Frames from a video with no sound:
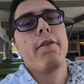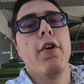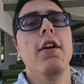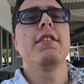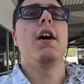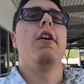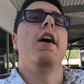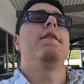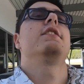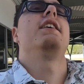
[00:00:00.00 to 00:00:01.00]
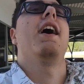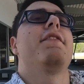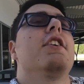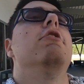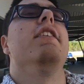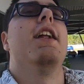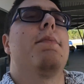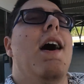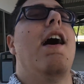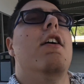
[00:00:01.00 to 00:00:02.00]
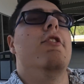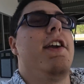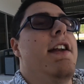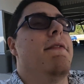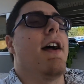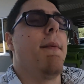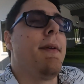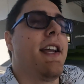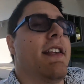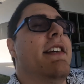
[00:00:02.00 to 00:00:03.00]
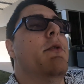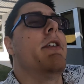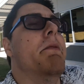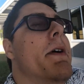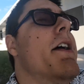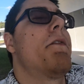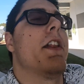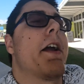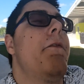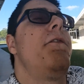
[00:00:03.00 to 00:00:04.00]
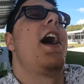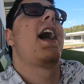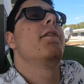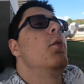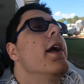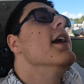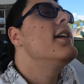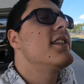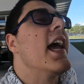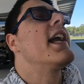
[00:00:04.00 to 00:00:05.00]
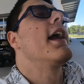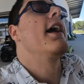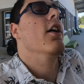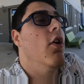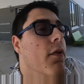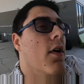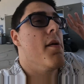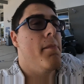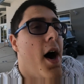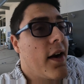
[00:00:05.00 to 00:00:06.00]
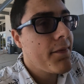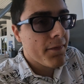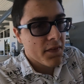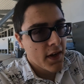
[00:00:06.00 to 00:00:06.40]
First, I'll obviously have to clean up the Halloween event because it would have been up for like five weeks, aka over a month.